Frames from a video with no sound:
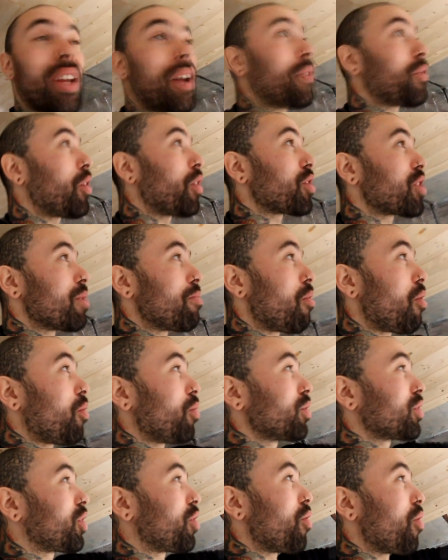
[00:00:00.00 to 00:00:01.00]
that I've got some
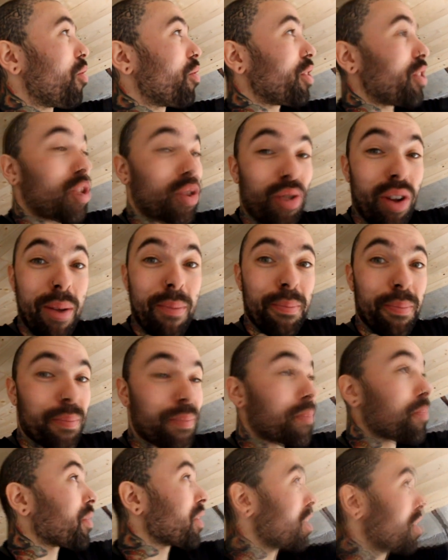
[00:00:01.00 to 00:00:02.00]
old corner trim
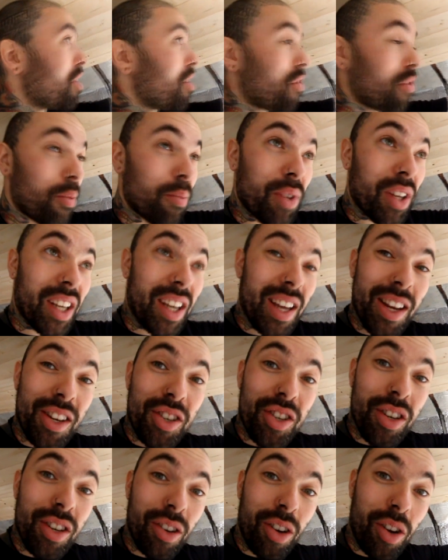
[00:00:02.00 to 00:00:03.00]
from the
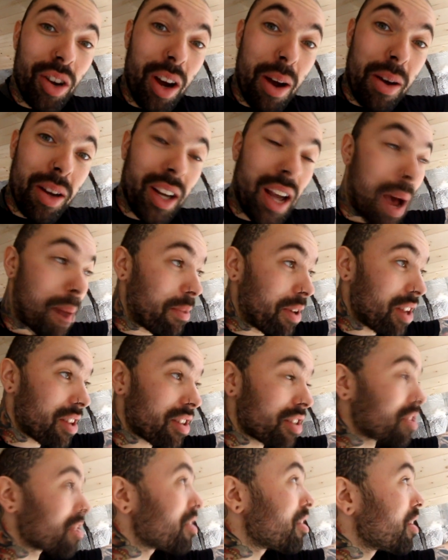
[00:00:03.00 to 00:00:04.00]
kitchen
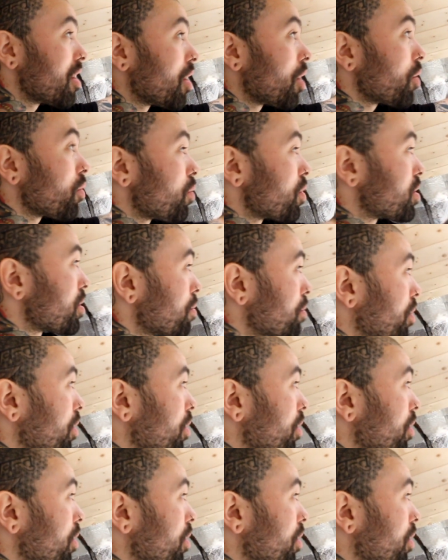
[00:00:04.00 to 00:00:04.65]
cabinets, which I'm